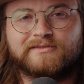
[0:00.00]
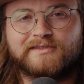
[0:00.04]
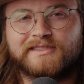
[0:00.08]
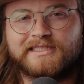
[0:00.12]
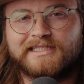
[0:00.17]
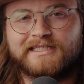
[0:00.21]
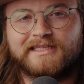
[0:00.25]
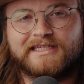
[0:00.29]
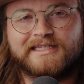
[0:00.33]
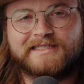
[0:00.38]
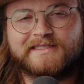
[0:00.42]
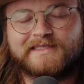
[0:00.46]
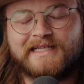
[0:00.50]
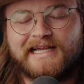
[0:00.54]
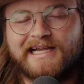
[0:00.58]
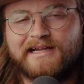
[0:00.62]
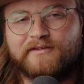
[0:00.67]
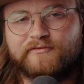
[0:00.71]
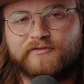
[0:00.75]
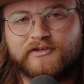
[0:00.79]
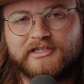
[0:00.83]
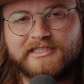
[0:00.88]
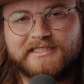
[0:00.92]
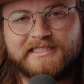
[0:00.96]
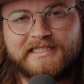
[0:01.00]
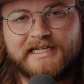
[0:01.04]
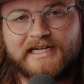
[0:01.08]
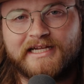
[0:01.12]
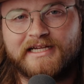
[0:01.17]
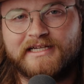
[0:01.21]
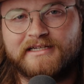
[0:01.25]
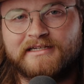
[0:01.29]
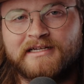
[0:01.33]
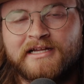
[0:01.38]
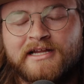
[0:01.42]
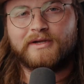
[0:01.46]
You see this every
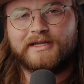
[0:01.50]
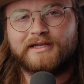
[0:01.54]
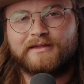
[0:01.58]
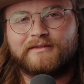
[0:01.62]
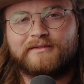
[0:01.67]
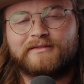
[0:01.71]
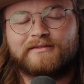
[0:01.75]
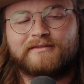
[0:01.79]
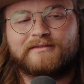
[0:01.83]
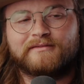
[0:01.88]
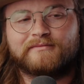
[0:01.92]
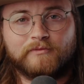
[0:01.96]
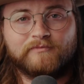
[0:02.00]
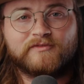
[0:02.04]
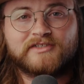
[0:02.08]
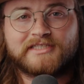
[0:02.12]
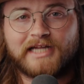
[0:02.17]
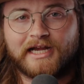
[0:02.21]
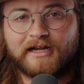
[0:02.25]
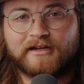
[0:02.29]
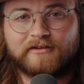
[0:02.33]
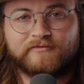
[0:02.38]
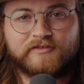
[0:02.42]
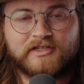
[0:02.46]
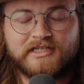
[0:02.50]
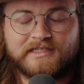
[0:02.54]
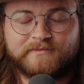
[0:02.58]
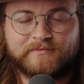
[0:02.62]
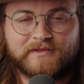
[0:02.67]
day with film photography.